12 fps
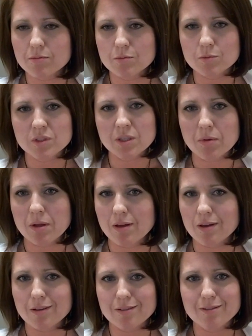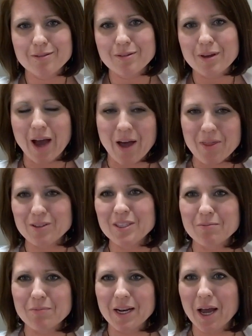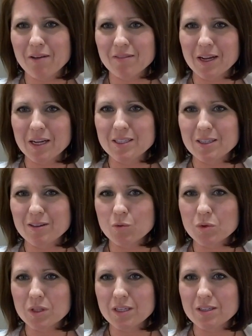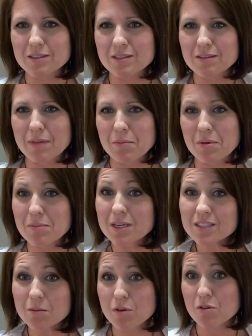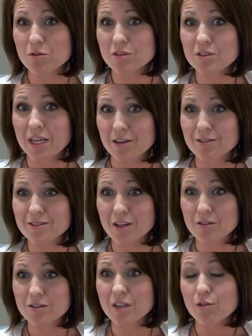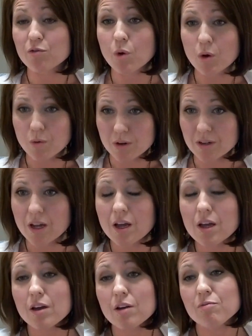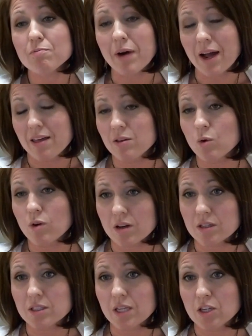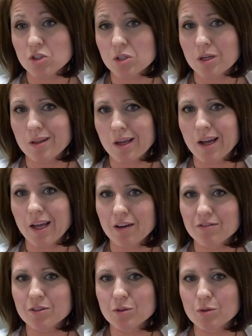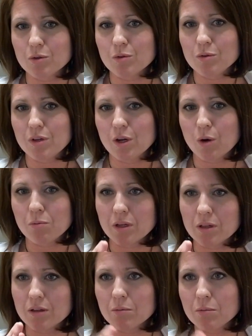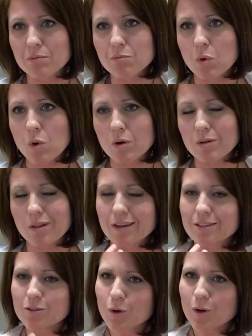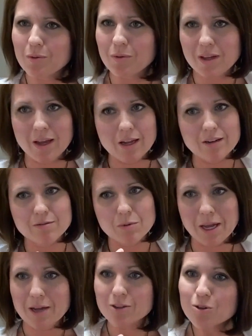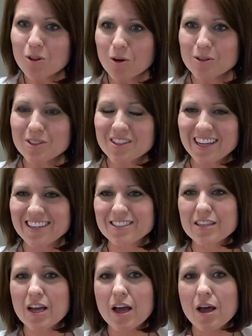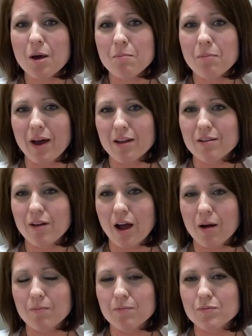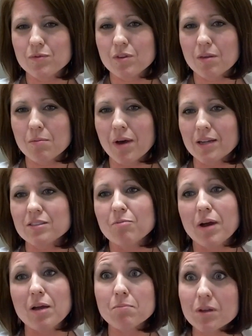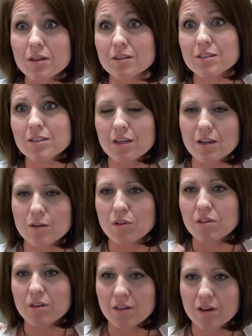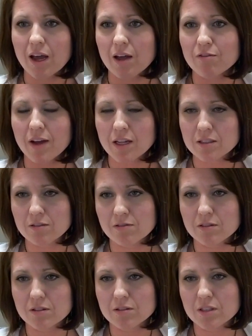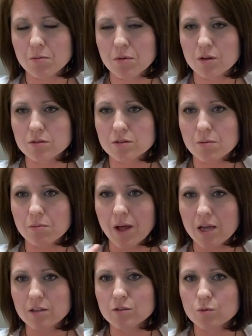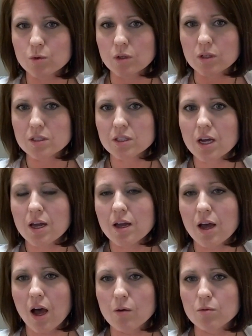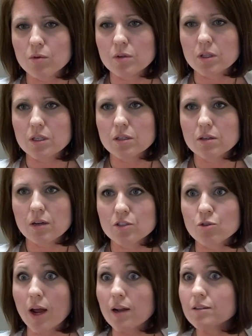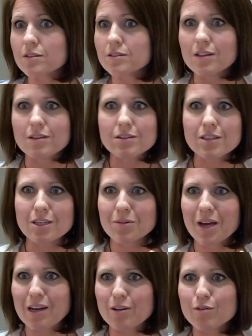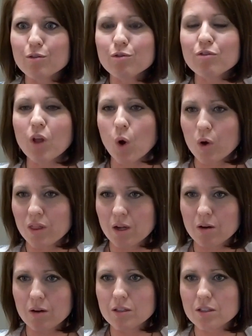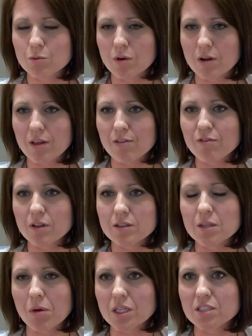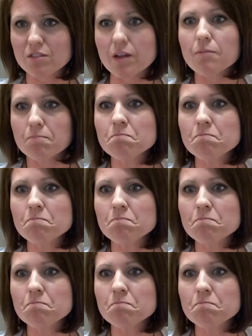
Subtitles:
somebody on the team might have an idea that really doesn't maybe meet some of those standards that are set forward by the organization, and then I have to be a little bit more like, sorry, we can't do those things, but to the best of my ability and within the confines of some of those compliance rules, I try to just let the team kind of flow in the areas where they feel it's the best fit.